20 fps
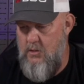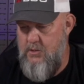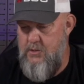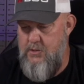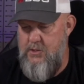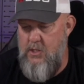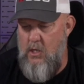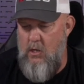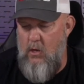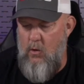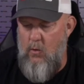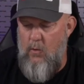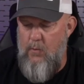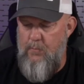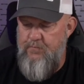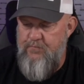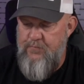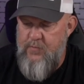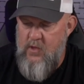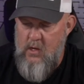So
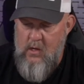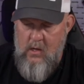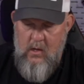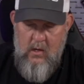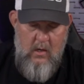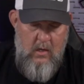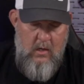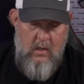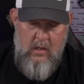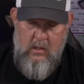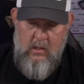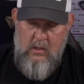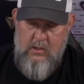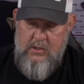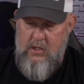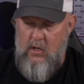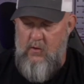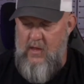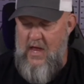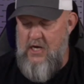
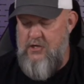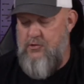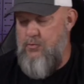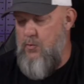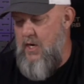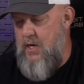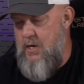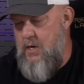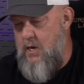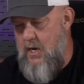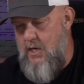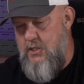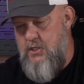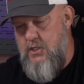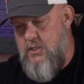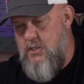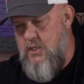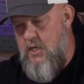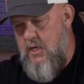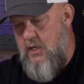that's when I
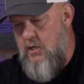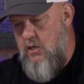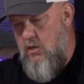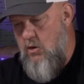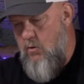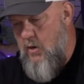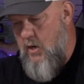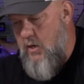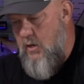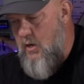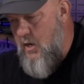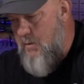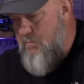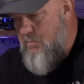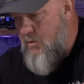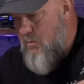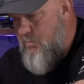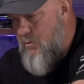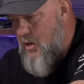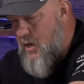just like, you know what,
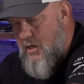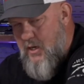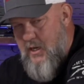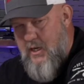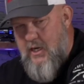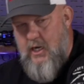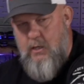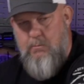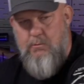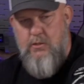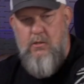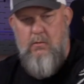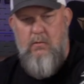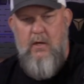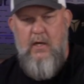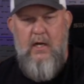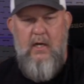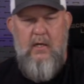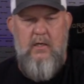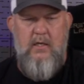I'm not going to keep
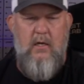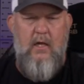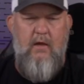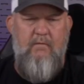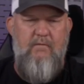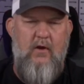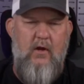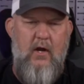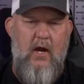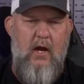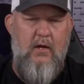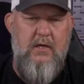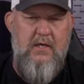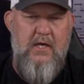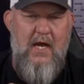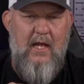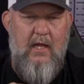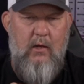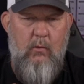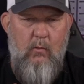shooting it until I figure out
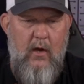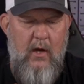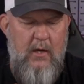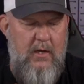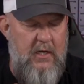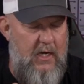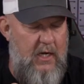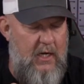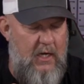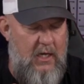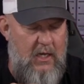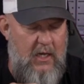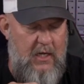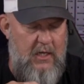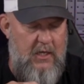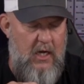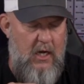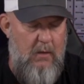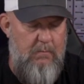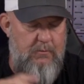exactly what and get it
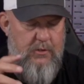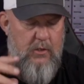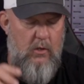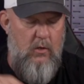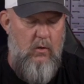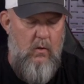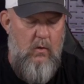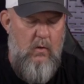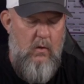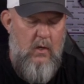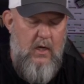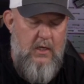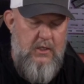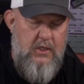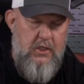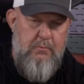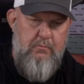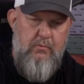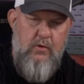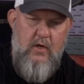cleaned up. So I
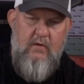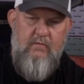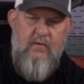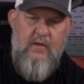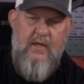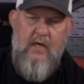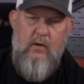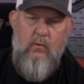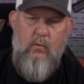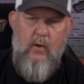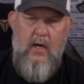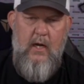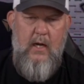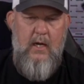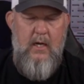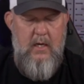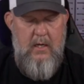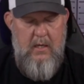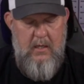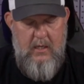just put everything
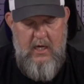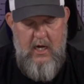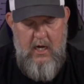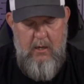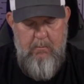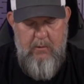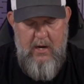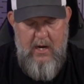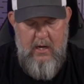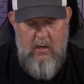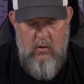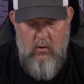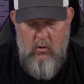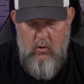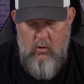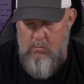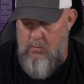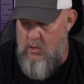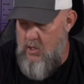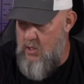away, came back
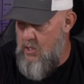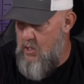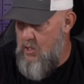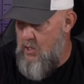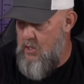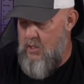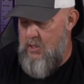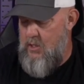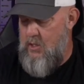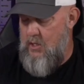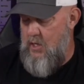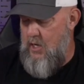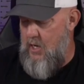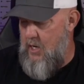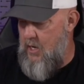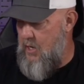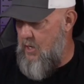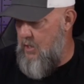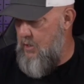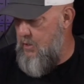home,
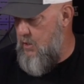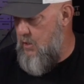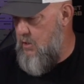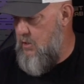and